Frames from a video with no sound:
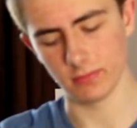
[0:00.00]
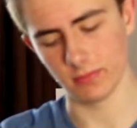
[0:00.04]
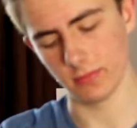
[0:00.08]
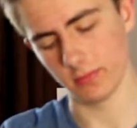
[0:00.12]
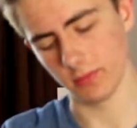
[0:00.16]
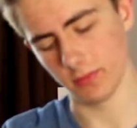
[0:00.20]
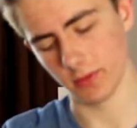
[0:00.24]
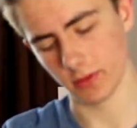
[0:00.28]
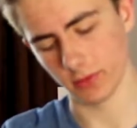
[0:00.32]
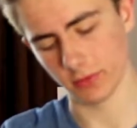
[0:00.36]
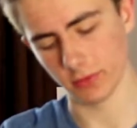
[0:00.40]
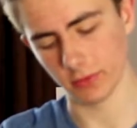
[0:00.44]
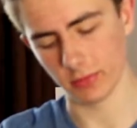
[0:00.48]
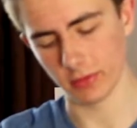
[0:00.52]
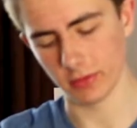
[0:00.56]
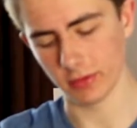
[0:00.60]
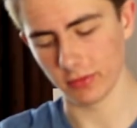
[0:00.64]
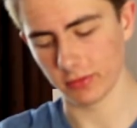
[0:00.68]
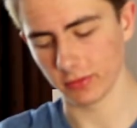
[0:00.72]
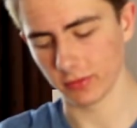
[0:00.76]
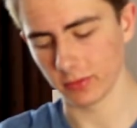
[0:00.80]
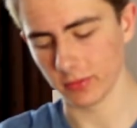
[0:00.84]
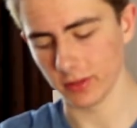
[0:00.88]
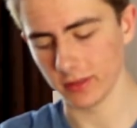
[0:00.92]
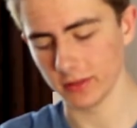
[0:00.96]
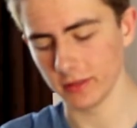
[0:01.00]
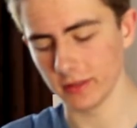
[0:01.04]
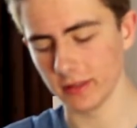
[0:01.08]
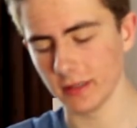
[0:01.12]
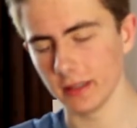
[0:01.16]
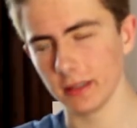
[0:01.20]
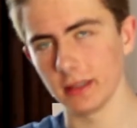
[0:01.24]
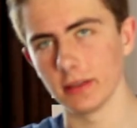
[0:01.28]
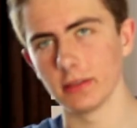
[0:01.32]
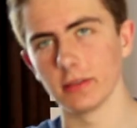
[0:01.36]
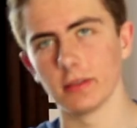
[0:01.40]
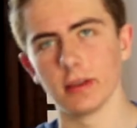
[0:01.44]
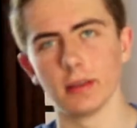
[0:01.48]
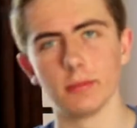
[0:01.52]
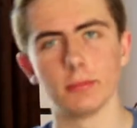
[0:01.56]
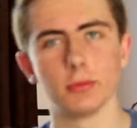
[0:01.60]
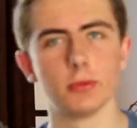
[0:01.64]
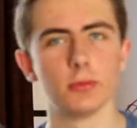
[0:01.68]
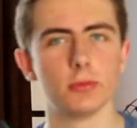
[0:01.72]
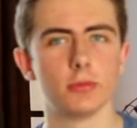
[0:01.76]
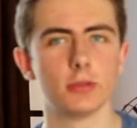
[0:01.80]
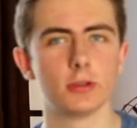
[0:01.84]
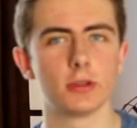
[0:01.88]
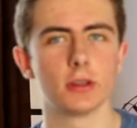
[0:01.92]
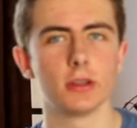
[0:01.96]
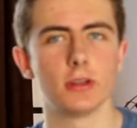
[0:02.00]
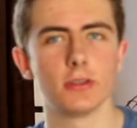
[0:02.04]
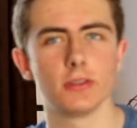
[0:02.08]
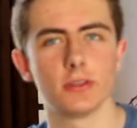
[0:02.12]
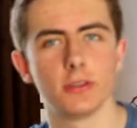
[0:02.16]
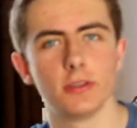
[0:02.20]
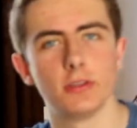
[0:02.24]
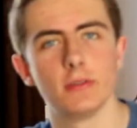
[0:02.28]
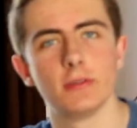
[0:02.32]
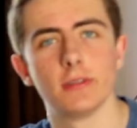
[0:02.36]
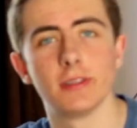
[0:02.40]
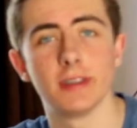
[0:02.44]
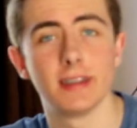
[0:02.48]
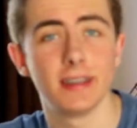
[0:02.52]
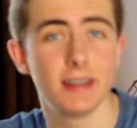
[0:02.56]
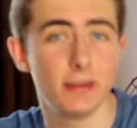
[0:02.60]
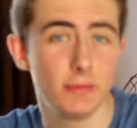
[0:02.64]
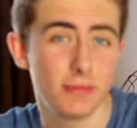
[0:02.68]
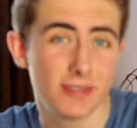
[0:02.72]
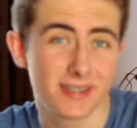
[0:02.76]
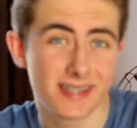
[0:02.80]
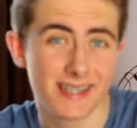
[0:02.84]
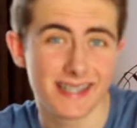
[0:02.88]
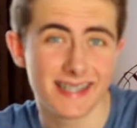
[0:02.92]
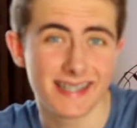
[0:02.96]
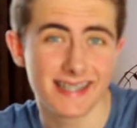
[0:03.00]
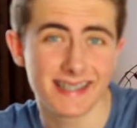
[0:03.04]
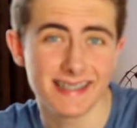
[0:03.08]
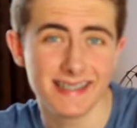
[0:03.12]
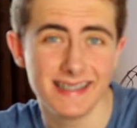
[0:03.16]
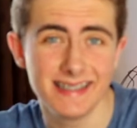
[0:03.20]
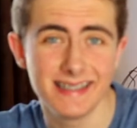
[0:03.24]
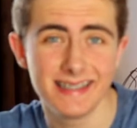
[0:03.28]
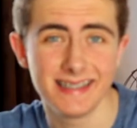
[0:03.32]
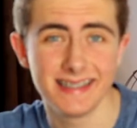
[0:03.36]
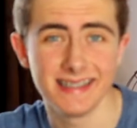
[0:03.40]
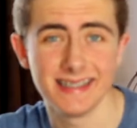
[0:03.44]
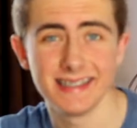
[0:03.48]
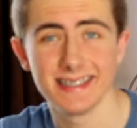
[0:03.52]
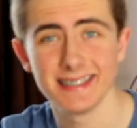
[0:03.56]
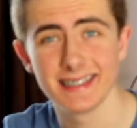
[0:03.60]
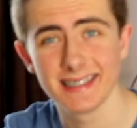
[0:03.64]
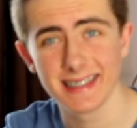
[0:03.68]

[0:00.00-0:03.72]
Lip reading: not spelt grammatically correct, but we'll gloss over that. It was the 90s.